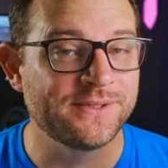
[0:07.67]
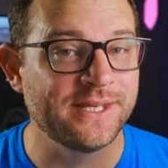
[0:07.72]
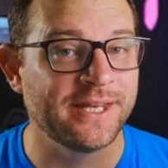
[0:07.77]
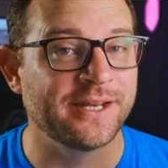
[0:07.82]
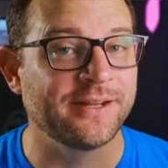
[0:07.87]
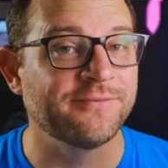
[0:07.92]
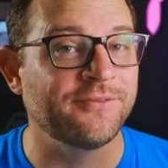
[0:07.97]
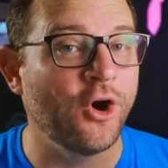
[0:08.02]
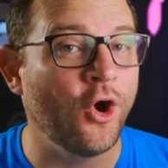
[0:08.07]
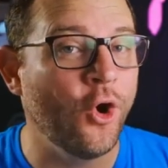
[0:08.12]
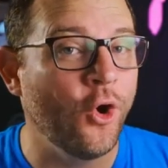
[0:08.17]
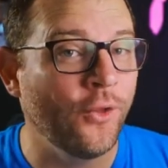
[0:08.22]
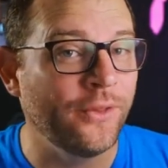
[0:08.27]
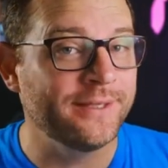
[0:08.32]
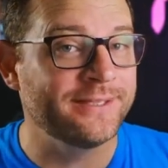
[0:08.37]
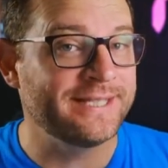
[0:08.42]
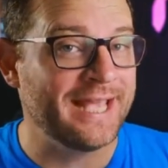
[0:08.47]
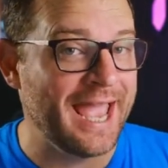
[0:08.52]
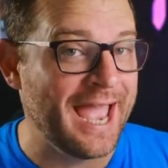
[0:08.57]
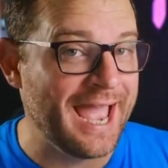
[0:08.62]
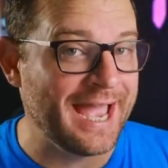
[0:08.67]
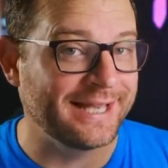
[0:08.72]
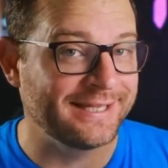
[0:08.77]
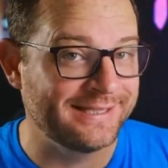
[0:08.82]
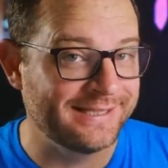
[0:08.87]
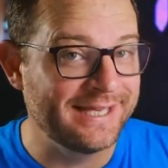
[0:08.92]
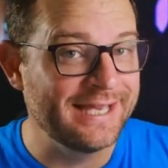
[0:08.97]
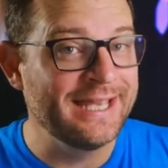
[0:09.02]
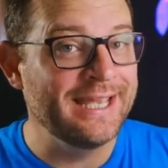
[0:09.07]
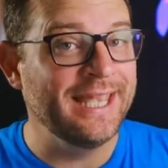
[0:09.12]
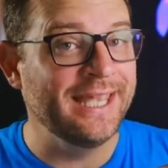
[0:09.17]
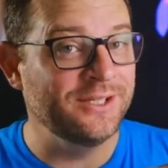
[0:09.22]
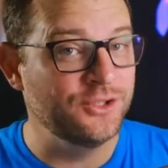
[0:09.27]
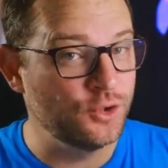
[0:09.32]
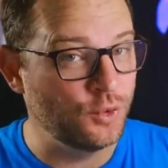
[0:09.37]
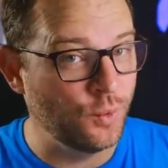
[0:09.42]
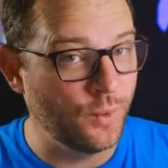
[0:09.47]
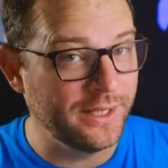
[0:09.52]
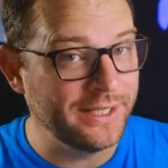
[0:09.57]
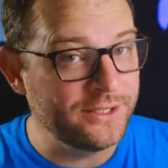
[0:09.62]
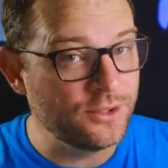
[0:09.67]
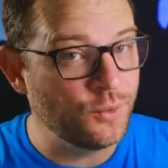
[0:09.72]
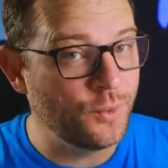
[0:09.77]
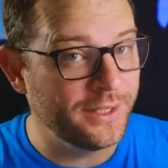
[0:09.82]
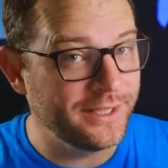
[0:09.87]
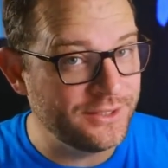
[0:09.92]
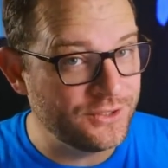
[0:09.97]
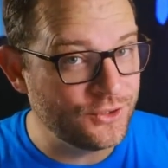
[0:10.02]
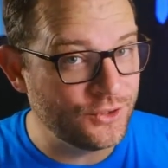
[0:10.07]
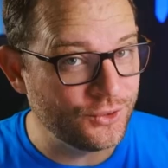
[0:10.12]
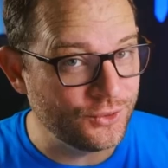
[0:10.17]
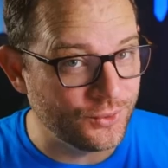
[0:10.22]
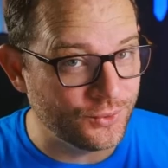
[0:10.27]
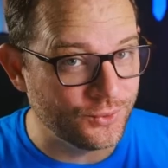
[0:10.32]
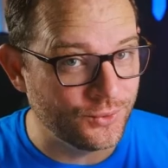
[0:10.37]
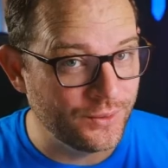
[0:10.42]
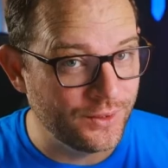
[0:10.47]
of all attacks in 2022